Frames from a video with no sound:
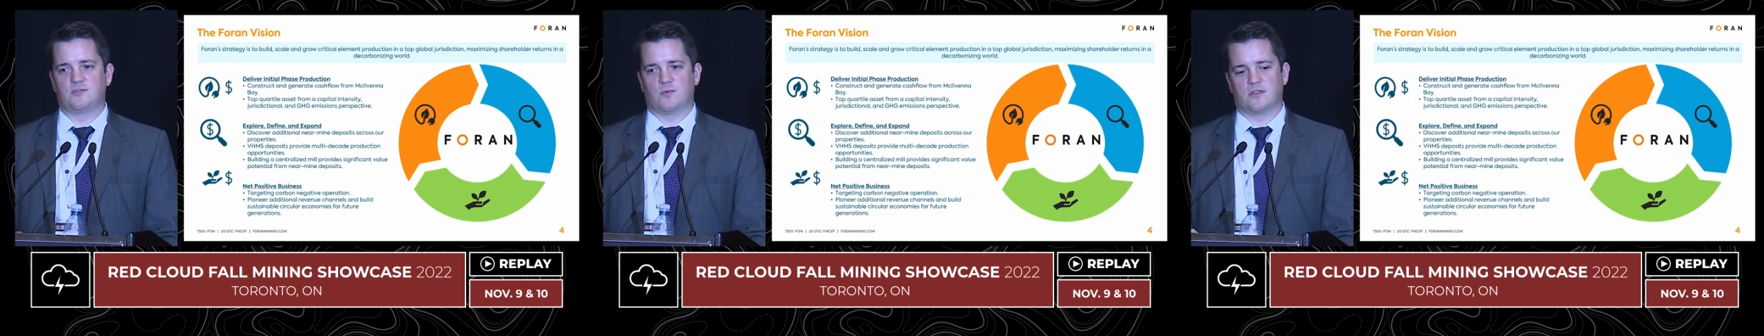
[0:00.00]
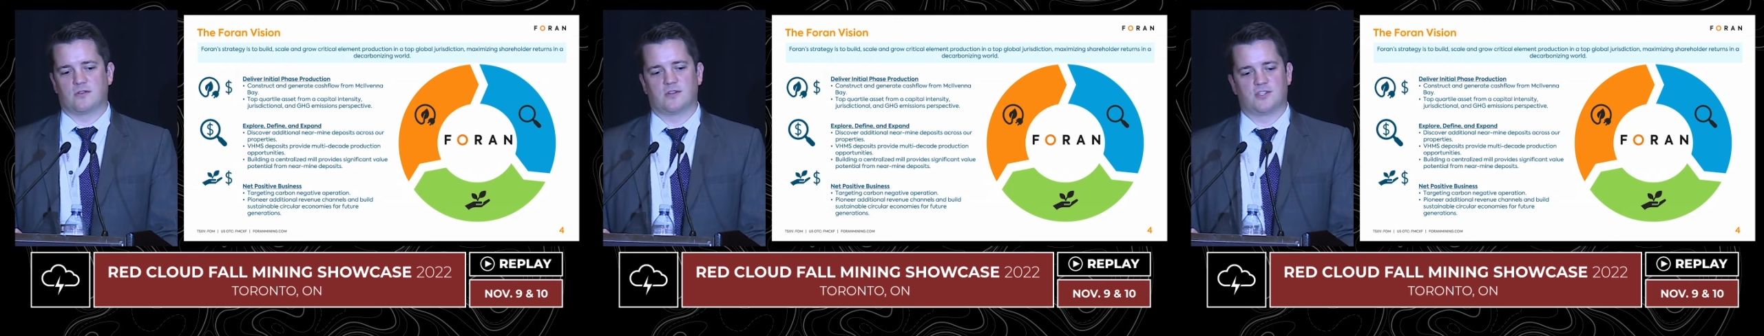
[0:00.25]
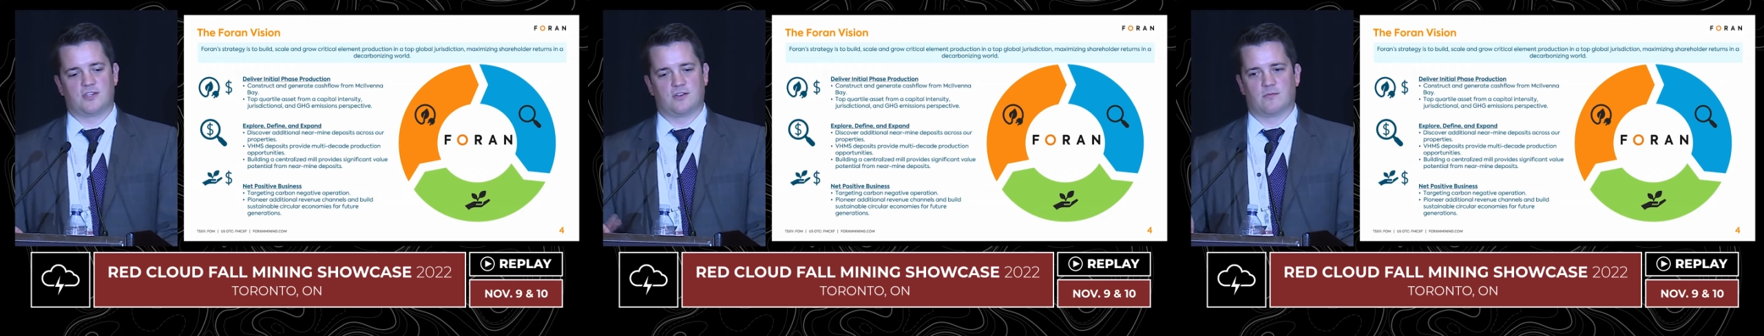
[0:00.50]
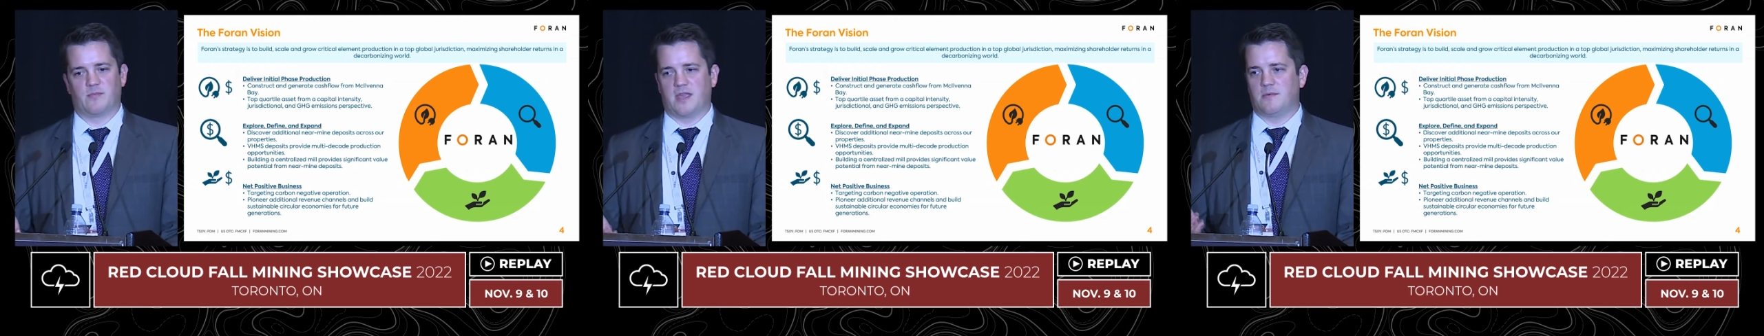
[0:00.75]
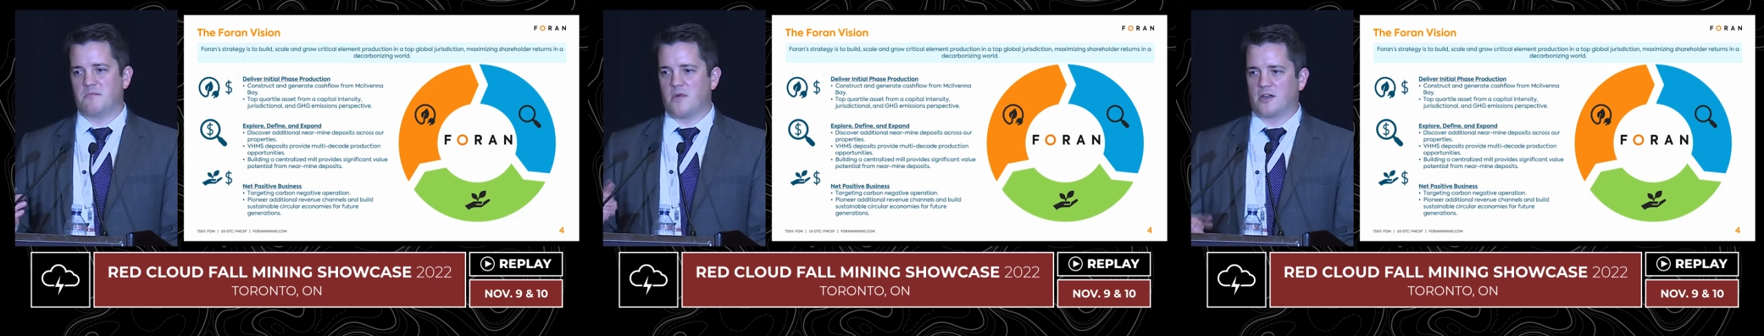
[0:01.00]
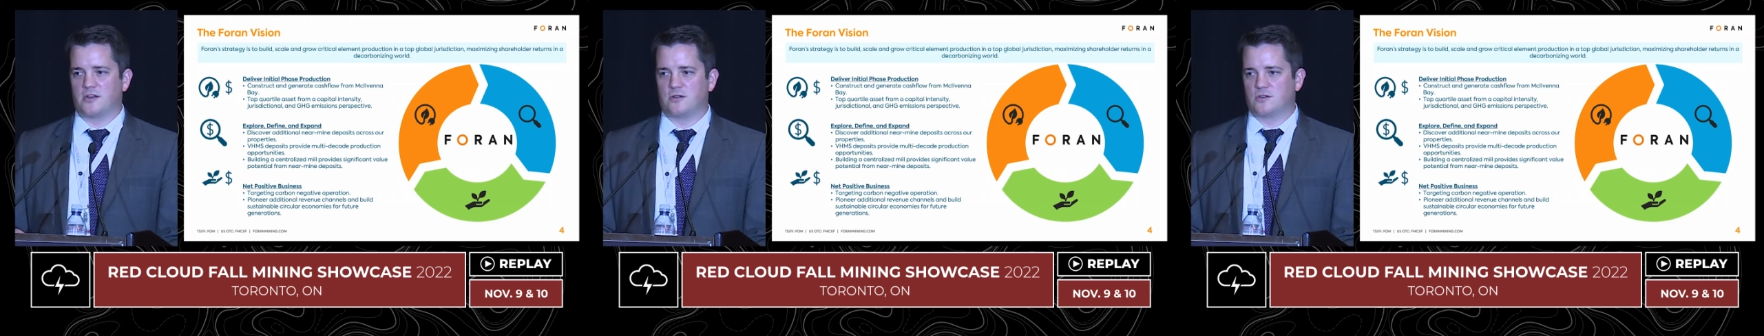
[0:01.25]
whether it's your baby
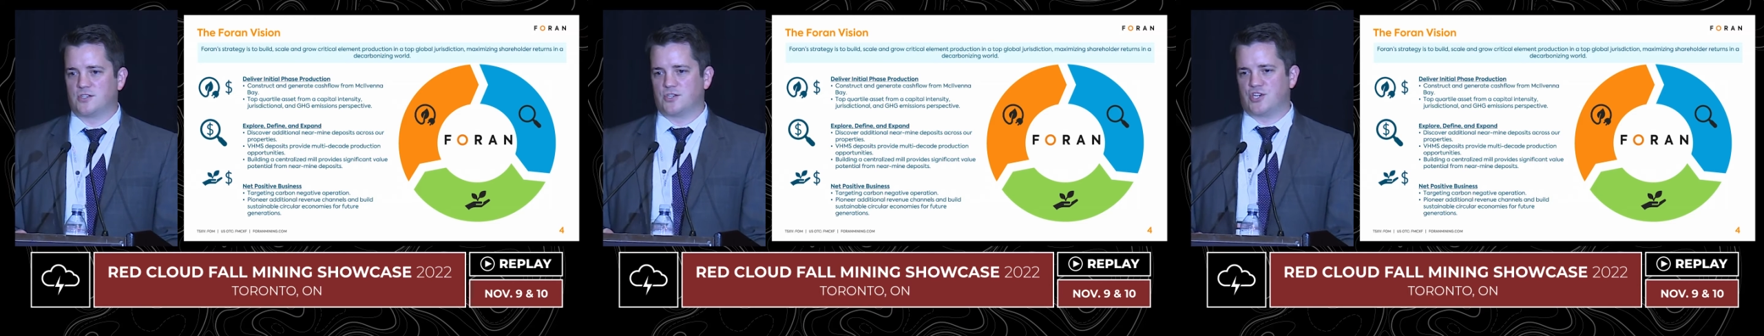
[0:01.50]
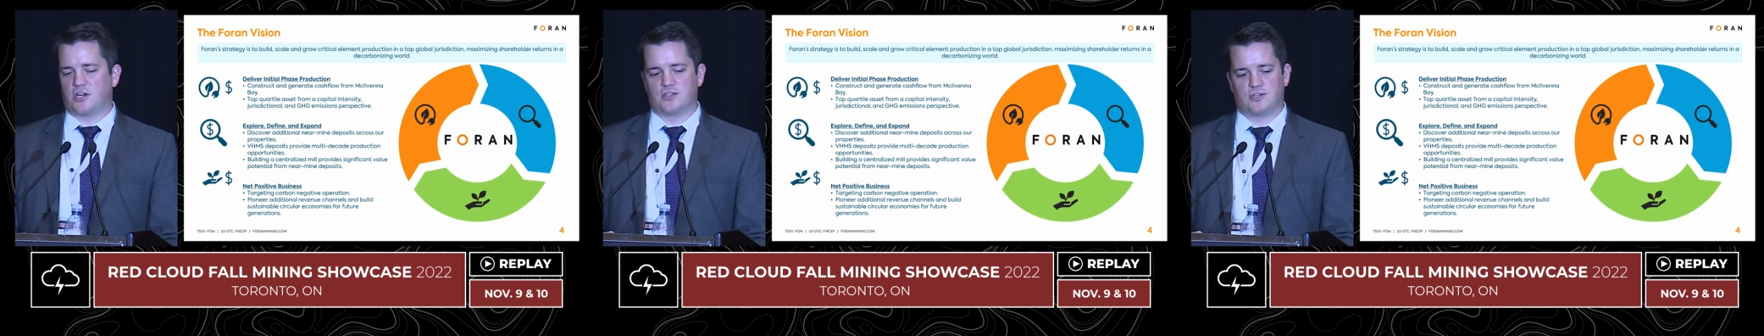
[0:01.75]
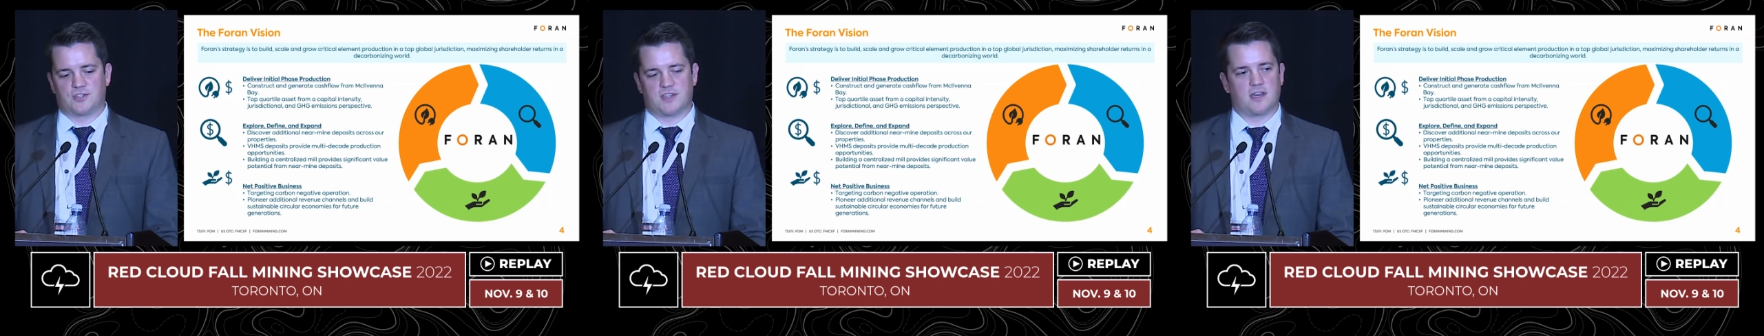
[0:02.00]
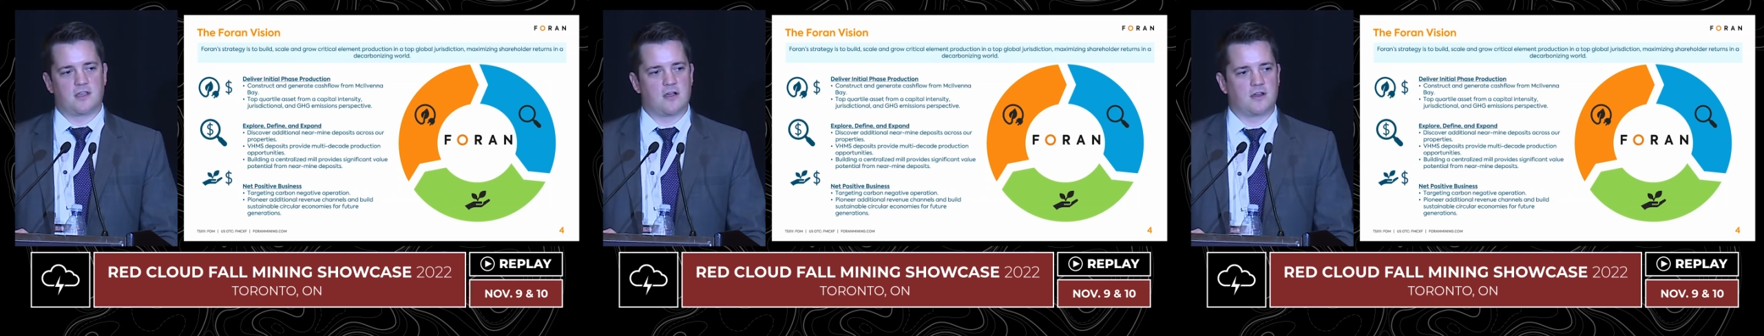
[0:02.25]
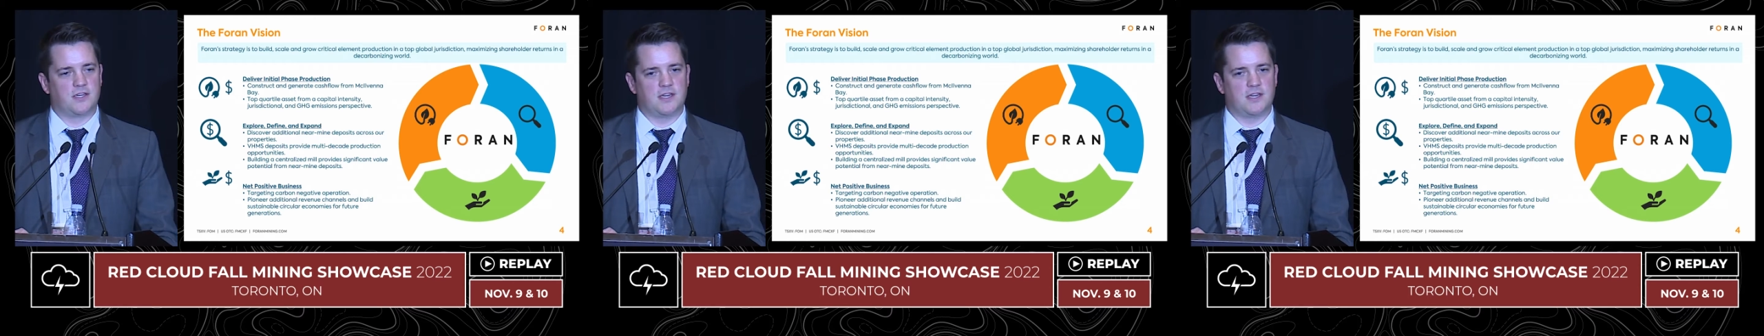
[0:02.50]
monitors, the chairs you're sitting on,